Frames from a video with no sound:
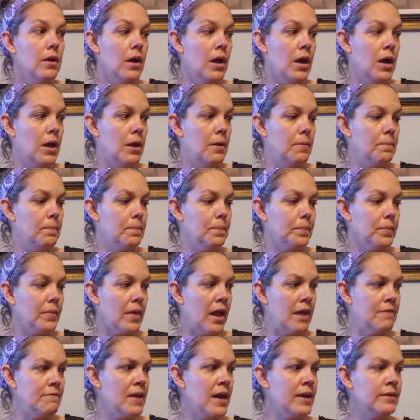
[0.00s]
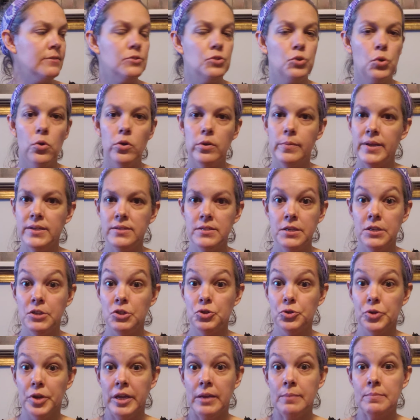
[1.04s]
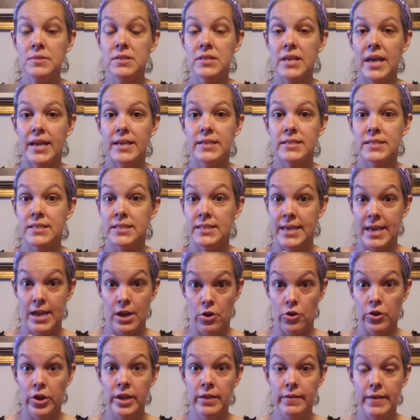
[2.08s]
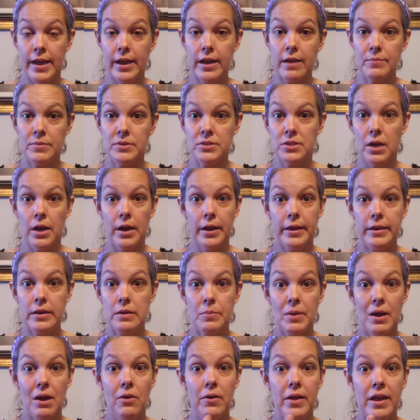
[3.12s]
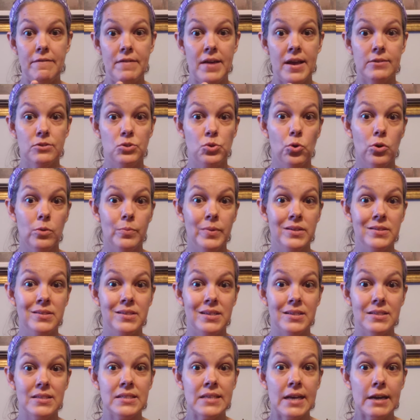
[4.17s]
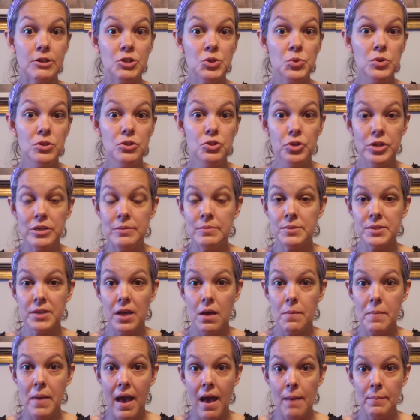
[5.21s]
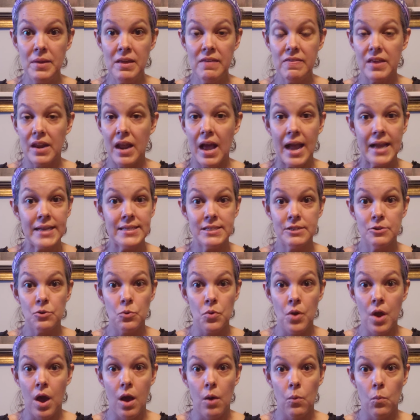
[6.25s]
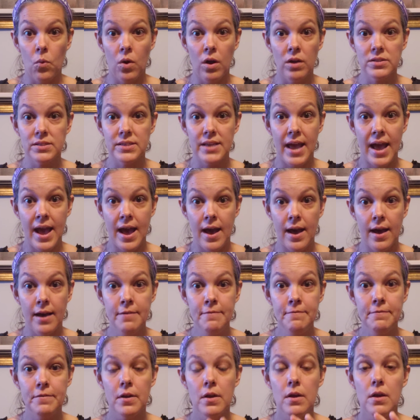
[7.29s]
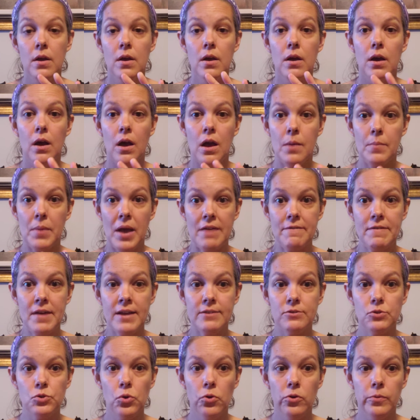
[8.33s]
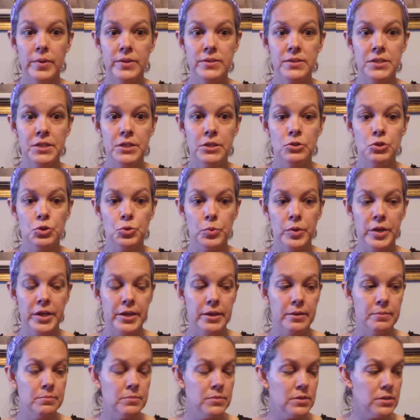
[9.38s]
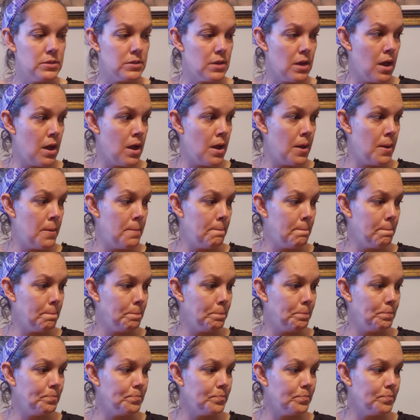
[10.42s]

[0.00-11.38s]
um, I've had tormenting dreams, like scary, like I've been talking about. I've had tormenting sexual dreams come at me that I did not want to have. Um, I've had tormenting dreams. Um,